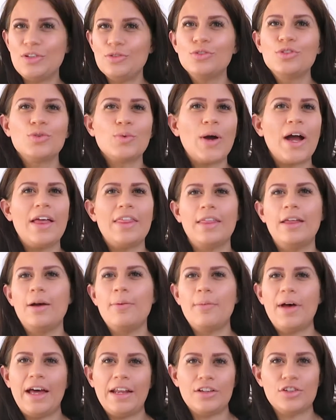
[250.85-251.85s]
you sweat in
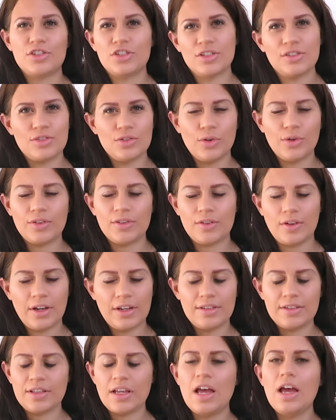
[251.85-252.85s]
them and it's just not as
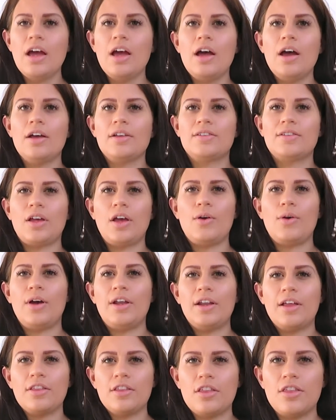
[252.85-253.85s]
nice. So
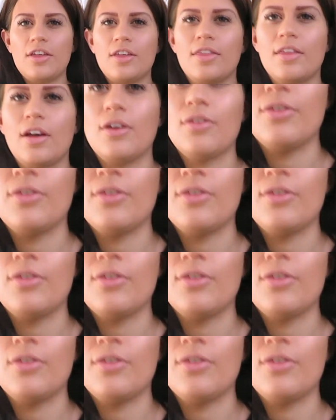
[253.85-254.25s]
another thing that I